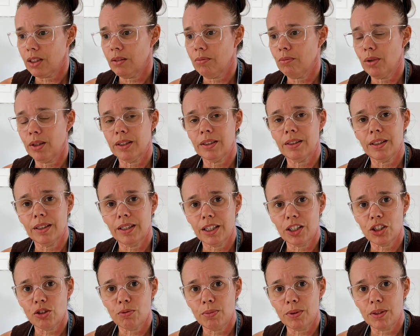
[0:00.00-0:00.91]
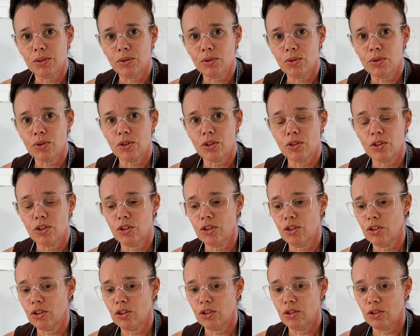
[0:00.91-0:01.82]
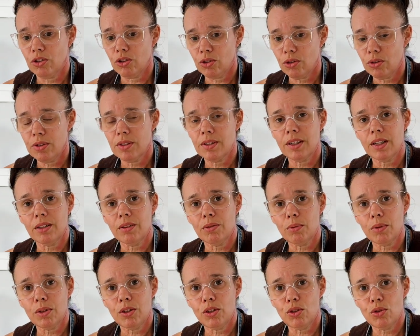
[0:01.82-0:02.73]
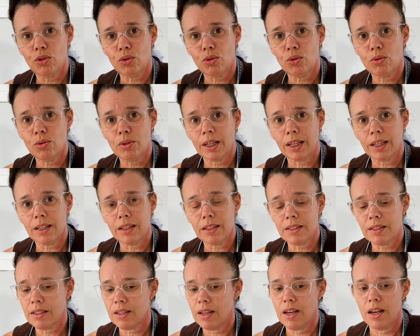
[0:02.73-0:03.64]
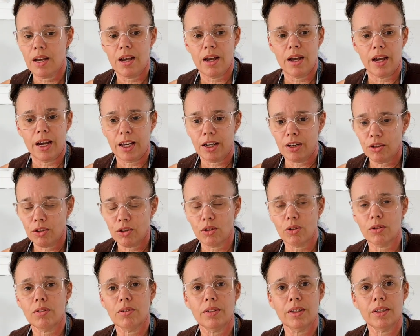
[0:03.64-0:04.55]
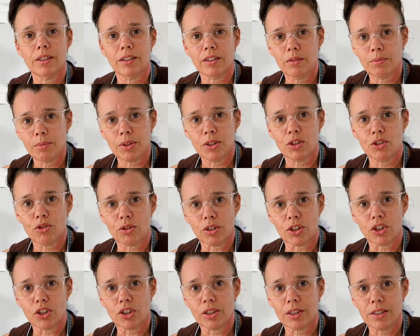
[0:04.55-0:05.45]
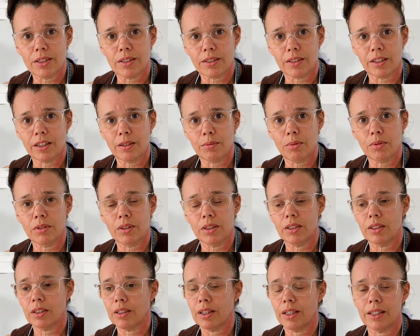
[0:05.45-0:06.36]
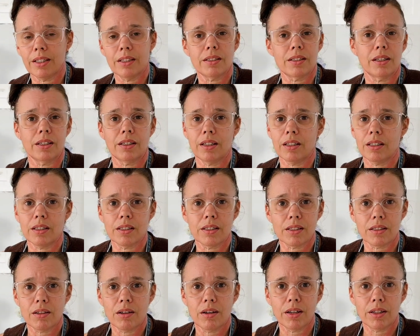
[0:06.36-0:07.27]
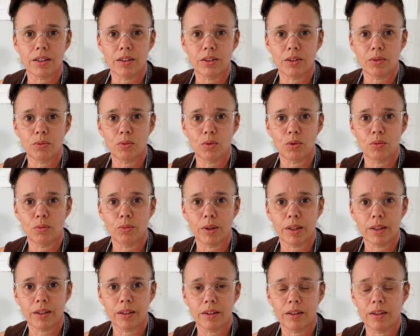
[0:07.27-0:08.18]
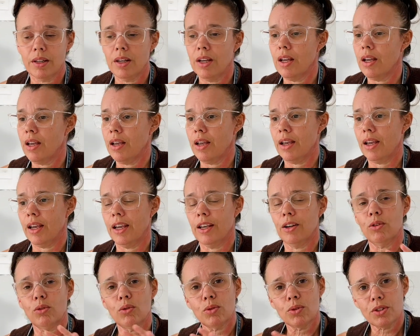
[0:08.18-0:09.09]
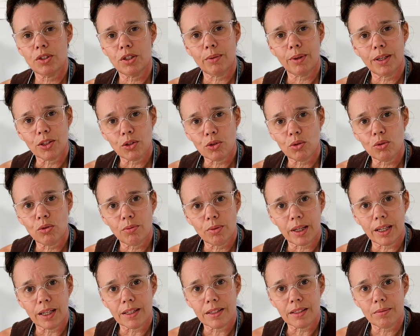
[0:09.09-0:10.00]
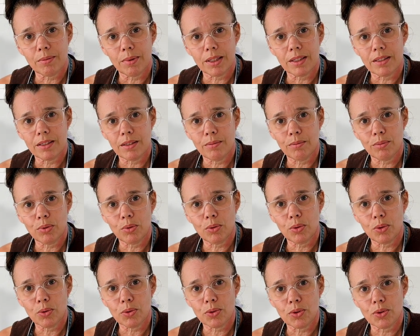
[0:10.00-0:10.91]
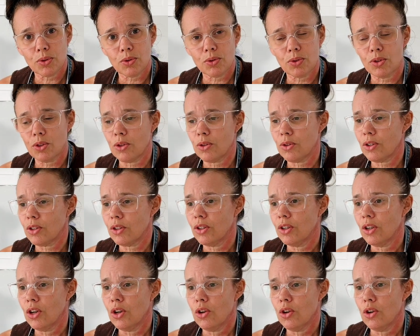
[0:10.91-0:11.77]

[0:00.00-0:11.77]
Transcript: my ganache bundle, so that you can use that with your tall cakes and know that they're going to be structurally stable and your layers aren't going to slide in the warm weather. And also our Tall Cakes Made Simple course, so that